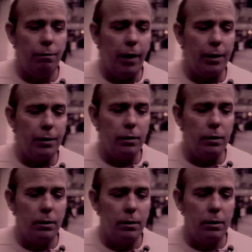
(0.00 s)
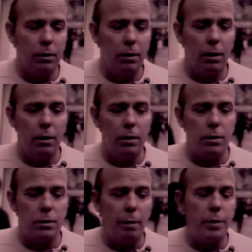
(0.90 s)
fact that
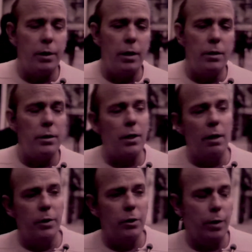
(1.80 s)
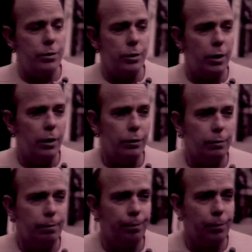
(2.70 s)
some of the kids that come into us are killed
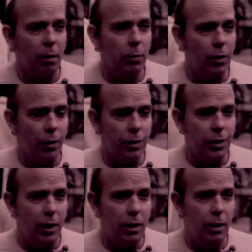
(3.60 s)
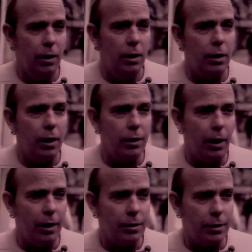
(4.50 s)
because they
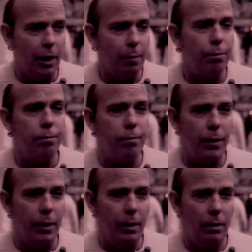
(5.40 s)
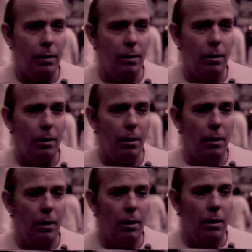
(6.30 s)
cannot escape
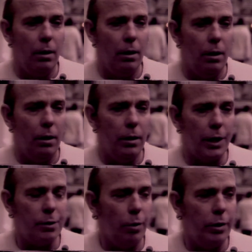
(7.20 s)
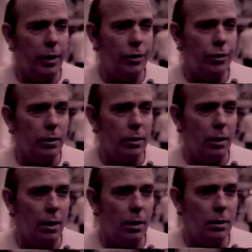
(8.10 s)
the exploitation
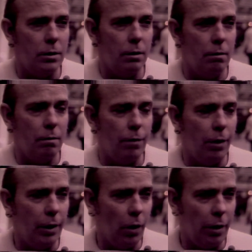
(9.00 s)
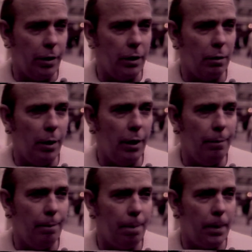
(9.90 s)
is a very hard thing to bear.
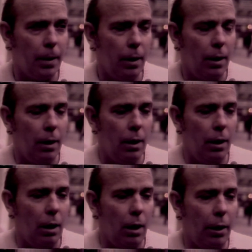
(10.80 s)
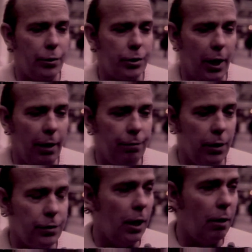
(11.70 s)
Our staff
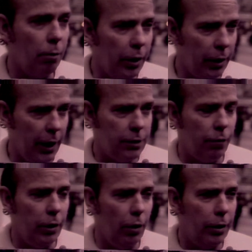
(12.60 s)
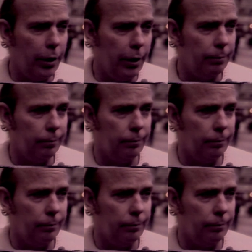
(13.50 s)
does not really last very long here.